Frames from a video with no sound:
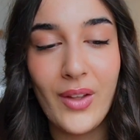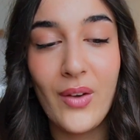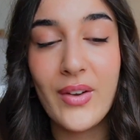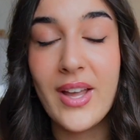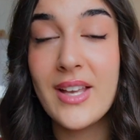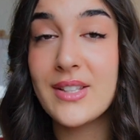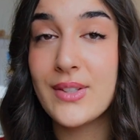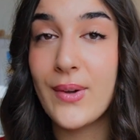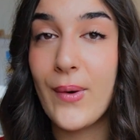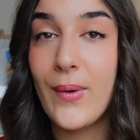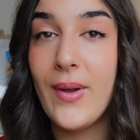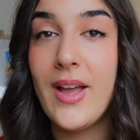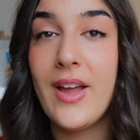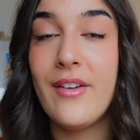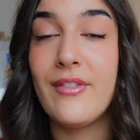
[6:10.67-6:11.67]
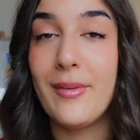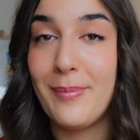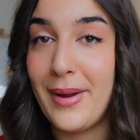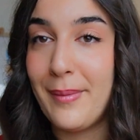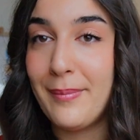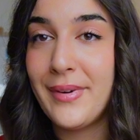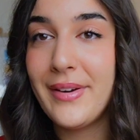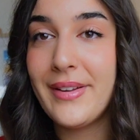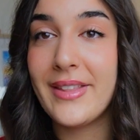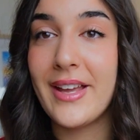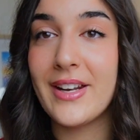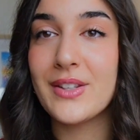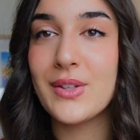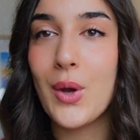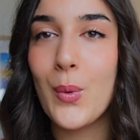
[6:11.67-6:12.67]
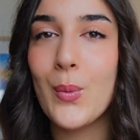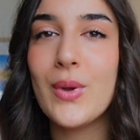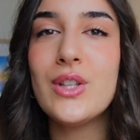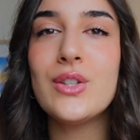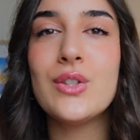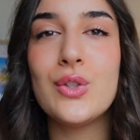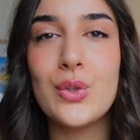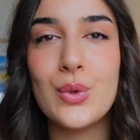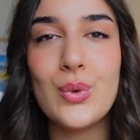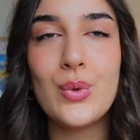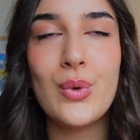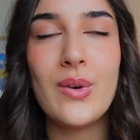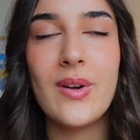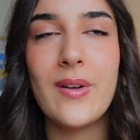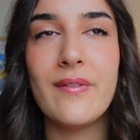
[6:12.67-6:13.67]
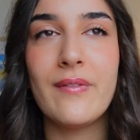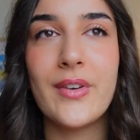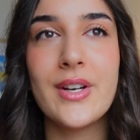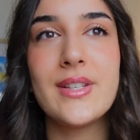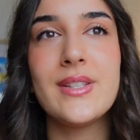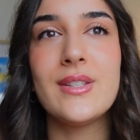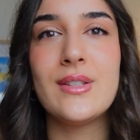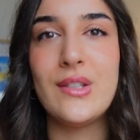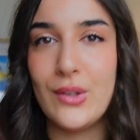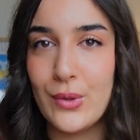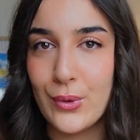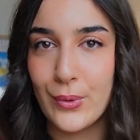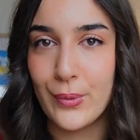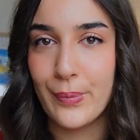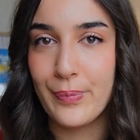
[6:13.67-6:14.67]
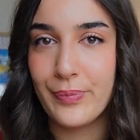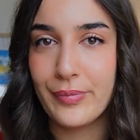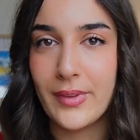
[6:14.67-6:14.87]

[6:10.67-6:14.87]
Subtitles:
Okay, so remember that it's always you versus you.